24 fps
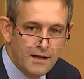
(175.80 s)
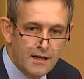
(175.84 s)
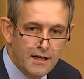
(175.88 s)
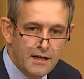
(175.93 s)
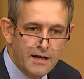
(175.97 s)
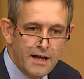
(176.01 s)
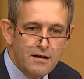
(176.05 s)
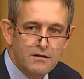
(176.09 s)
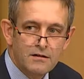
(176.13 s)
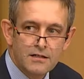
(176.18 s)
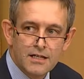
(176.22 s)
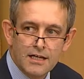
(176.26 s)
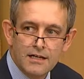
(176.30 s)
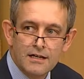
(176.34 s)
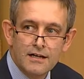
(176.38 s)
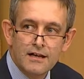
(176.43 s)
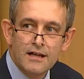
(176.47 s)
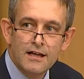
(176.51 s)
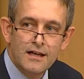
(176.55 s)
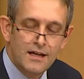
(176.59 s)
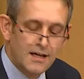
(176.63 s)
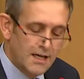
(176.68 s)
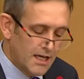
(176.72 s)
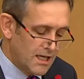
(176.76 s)
In
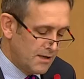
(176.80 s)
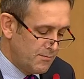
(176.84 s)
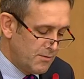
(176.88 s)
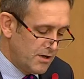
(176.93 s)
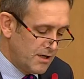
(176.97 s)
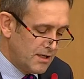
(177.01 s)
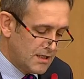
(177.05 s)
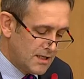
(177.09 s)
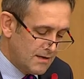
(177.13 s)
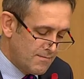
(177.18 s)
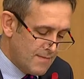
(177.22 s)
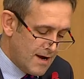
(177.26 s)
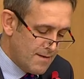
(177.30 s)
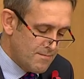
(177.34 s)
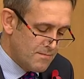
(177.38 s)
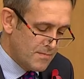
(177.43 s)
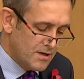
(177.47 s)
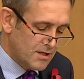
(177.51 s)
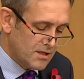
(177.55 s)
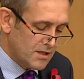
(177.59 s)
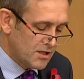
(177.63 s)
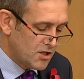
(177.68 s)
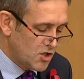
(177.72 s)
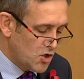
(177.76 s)
Elgin, community
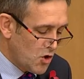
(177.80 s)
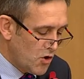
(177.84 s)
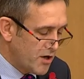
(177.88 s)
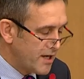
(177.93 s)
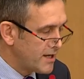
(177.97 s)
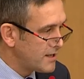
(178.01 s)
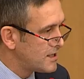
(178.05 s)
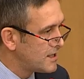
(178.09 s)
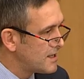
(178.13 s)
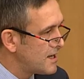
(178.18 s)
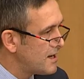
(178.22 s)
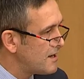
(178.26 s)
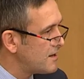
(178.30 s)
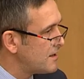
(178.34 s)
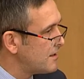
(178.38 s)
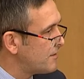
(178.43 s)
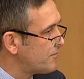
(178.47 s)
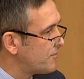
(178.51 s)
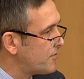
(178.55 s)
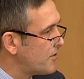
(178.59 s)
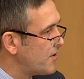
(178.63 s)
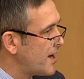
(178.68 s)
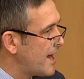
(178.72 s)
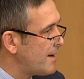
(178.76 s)
members are joining
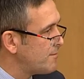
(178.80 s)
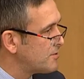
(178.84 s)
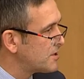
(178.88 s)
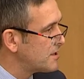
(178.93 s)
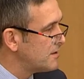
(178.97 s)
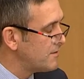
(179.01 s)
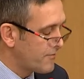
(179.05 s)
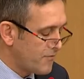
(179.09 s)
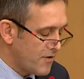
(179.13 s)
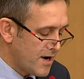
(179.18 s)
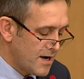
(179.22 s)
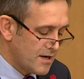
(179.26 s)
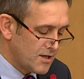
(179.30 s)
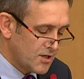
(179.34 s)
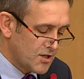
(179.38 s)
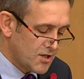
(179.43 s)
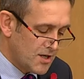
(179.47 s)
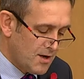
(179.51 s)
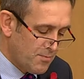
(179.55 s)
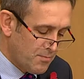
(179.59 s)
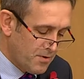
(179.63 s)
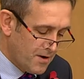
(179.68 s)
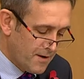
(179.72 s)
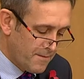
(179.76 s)
together for an absent friend's
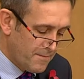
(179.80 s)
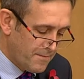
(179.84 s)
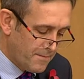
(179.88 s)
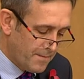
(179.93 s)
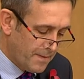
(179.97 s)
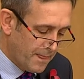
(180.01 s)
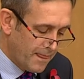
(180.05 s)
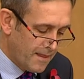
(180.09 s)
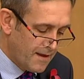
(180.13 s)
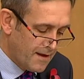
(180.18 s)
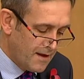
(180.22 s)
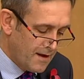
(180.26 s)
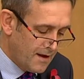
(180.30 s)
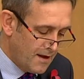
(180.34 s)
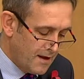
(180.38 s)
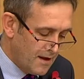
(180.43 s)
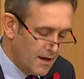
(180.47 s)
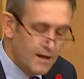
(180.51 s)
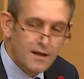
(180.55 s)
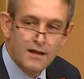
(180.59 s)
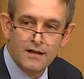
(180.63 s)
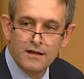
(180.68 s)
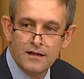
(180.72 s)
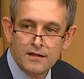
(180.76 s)
supper.
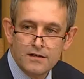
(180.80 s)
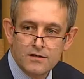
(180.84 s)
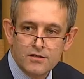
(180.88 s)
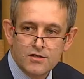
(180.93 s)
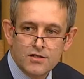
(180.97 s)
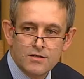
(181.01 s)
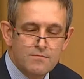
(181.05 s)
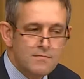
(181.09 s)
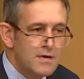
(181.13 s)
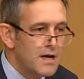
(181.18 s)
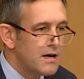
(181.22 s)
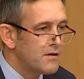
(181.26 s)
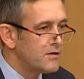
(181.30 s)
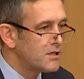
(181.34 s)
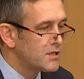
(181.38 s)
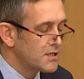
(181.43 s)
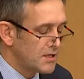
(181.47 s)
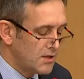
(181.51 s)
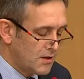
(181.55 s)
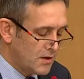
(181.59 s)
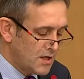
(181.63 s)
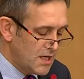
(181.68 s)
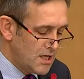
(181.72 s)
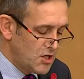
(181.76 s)
At St.
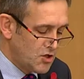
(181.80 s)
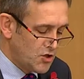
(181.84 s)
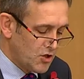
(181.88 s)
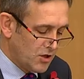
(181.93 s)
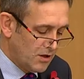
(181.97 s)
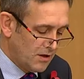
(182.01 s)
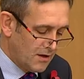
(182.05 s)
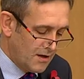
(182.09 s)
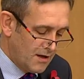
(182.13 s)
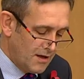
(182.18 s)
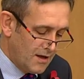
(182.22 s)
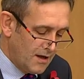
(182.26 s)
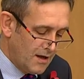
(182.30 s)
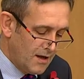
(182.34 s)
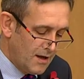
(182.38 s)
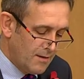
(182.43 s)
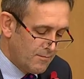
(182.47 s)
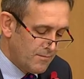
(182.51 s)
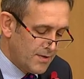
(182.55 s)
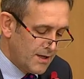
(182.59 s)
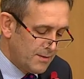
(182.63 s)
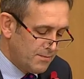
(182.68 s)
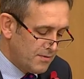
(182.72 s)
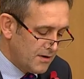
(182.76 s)
Mary's Cathedral,
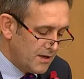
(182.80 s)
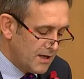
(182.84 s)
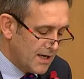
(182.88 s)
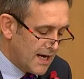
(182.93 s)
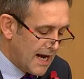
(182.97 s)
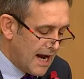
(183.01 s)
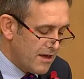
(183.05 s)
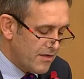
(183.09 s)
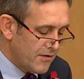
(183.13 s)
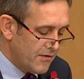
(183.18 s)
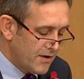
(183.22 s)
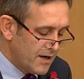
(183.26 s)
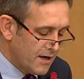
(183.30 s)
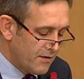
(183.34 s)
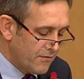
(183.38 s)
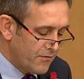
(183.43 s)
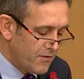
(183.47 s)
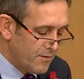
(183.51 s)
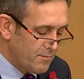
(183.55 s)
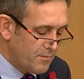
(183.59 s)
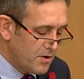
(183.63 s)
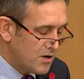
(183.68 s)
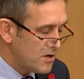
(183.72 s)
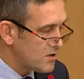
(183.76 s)
people are gathering
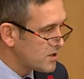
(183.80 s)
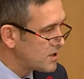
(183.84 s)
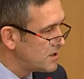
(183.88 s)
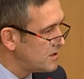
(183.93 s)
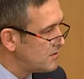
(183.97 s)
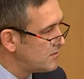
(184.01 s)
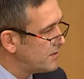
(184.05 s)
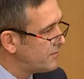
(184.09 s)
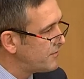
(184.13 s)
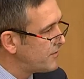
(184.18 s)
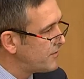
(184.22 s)
for personal